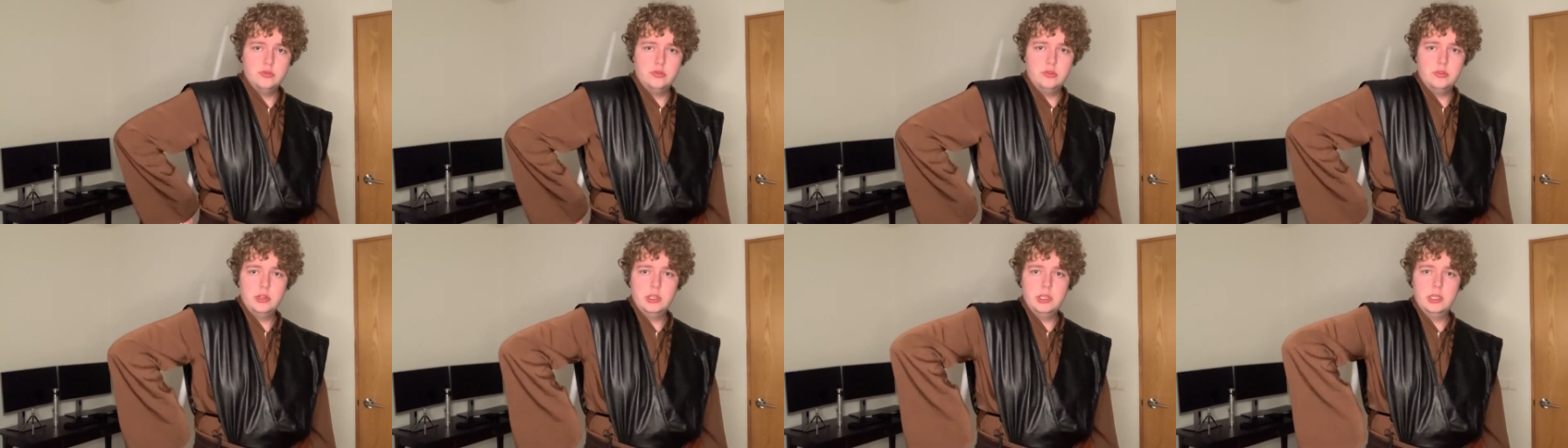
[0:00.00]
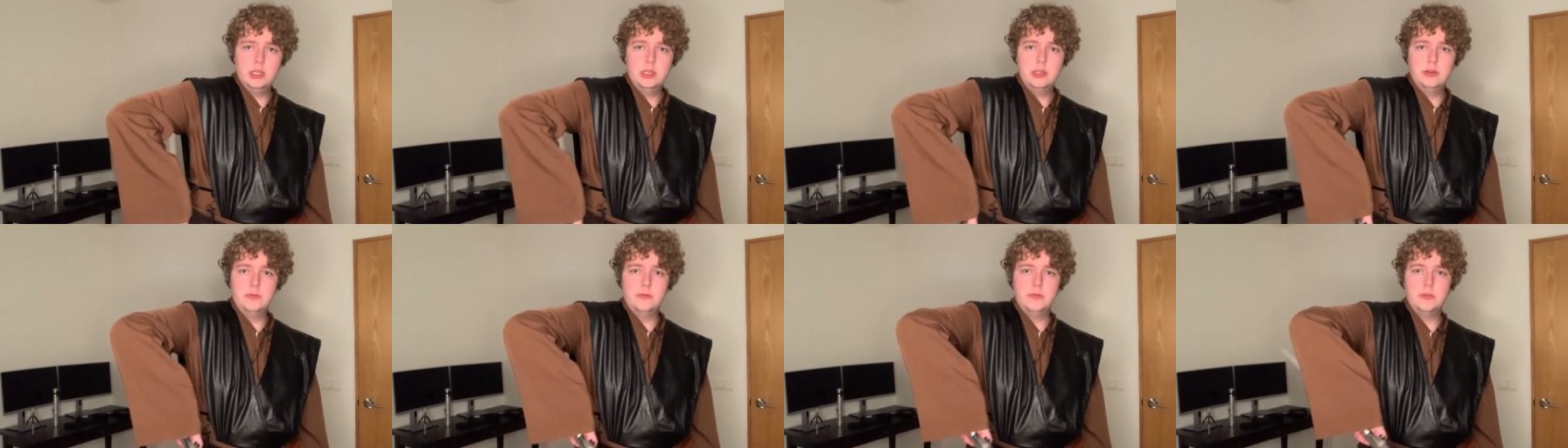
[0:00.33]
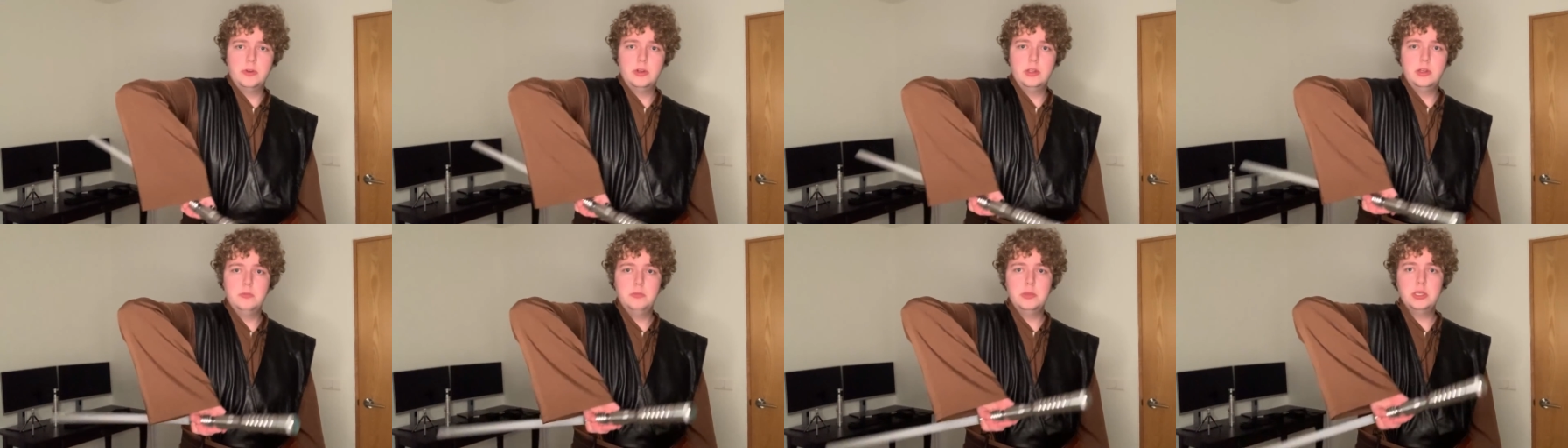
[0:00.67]
Drag it in
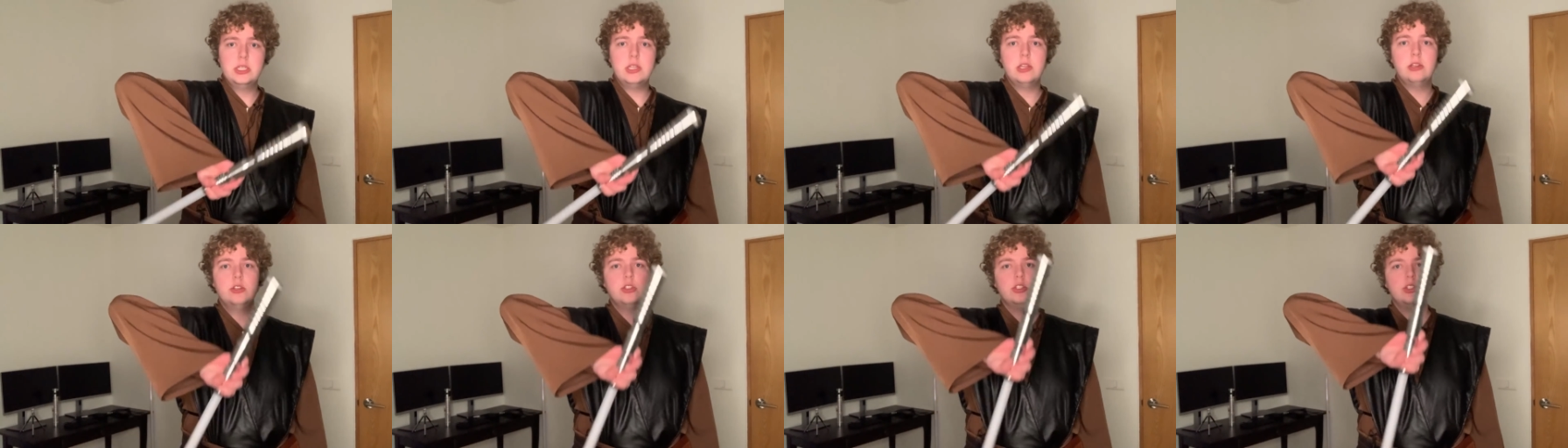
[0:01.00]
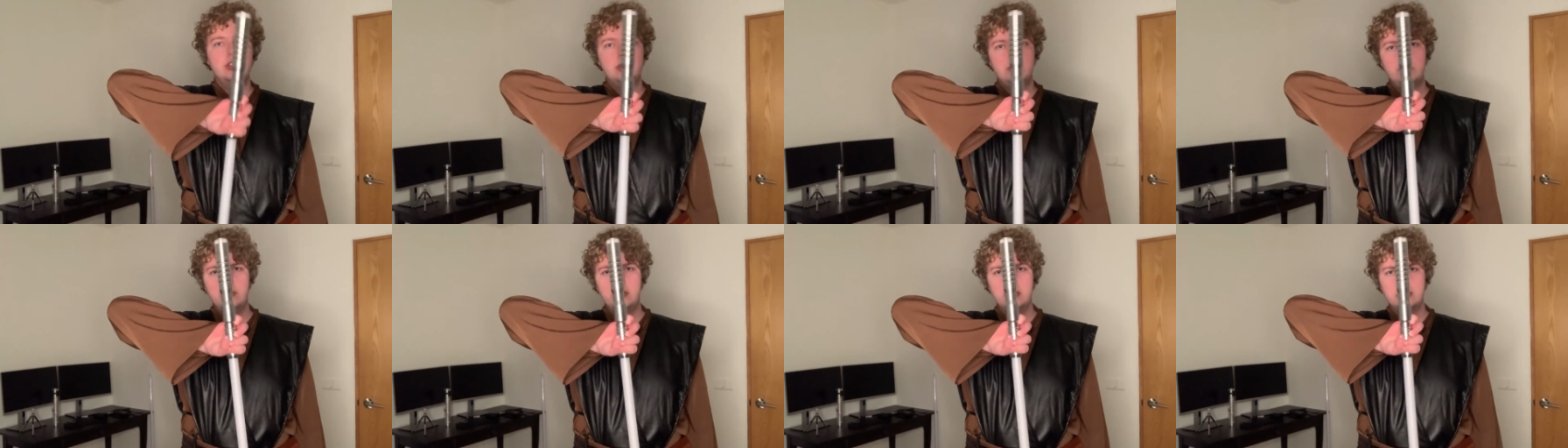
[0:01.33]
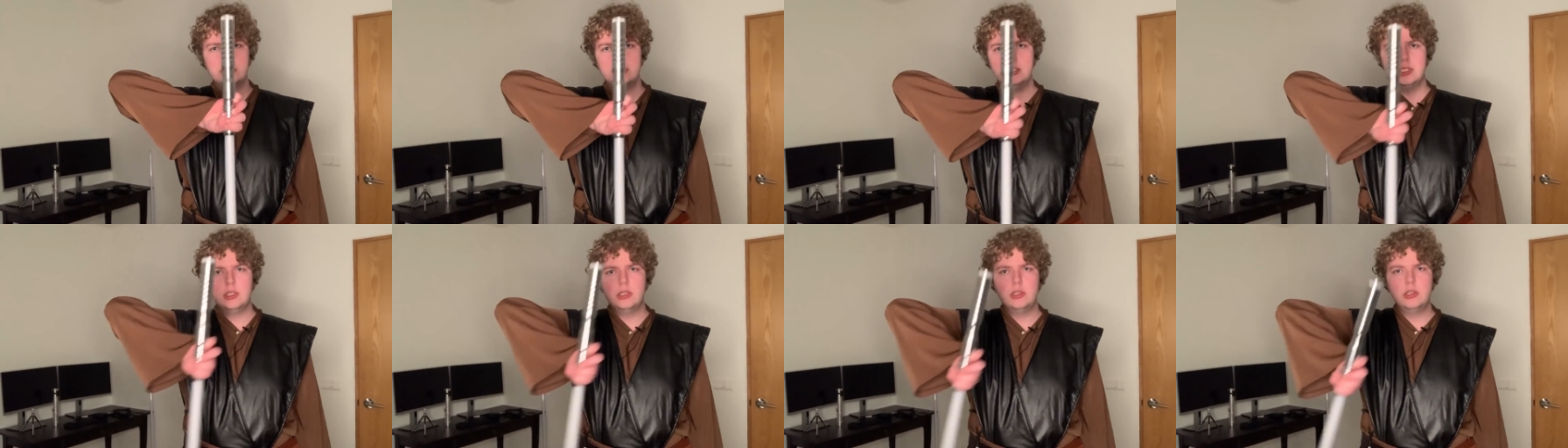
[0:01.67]
front. Basically just do
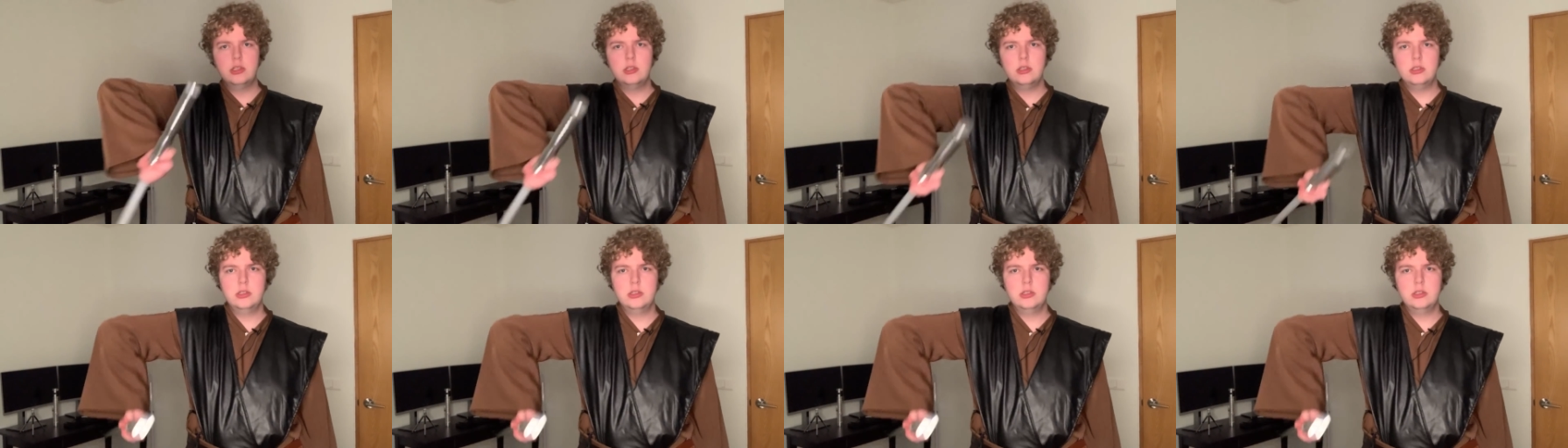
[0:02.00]
this.